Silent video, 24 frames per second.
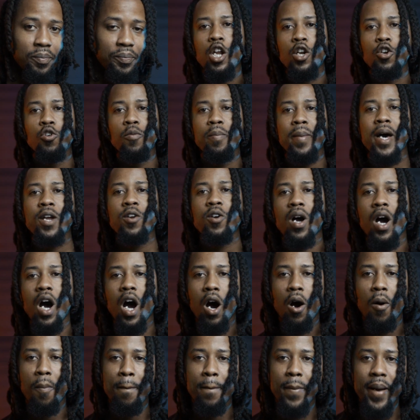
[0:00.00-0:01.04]
No matter
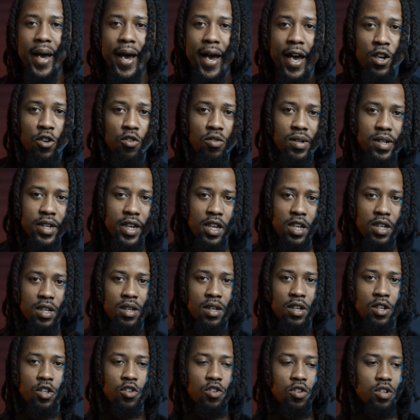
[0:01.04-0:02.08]
how bad you think
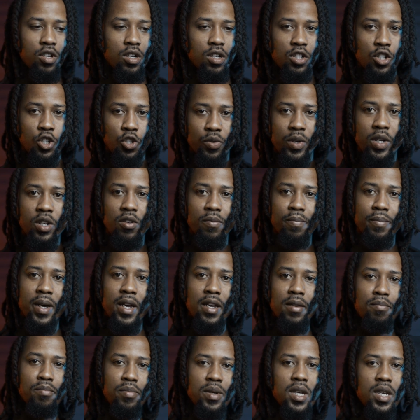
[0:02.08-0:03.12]
a trigger
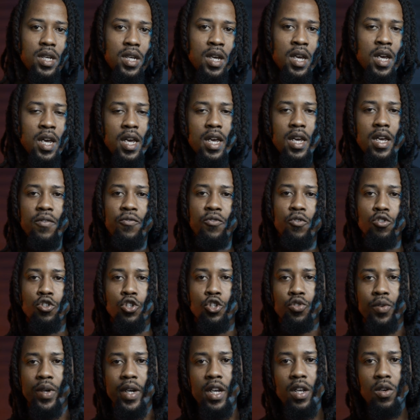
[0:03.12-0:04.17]
may be, if you
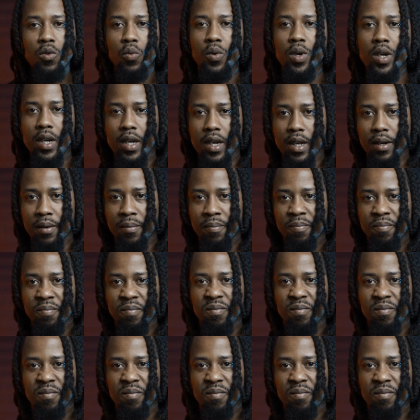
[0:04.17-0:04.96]
train with it,